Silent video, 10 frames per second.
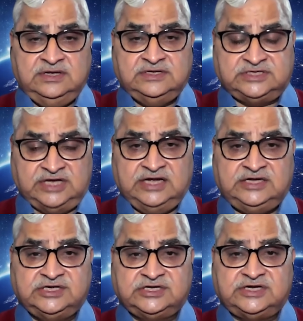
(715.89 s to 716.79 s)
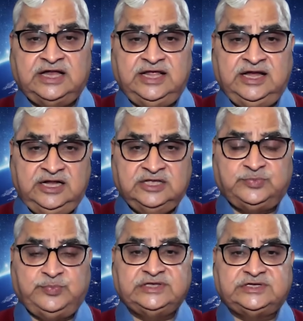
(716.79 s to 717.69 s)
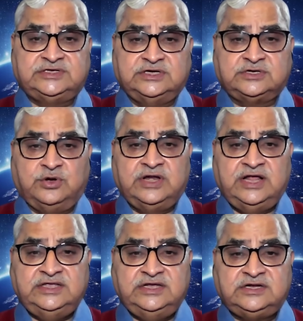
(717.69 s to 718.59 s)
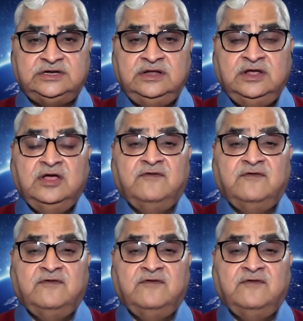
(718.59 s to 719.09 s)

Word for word: scientist at the Indian Space Research Organization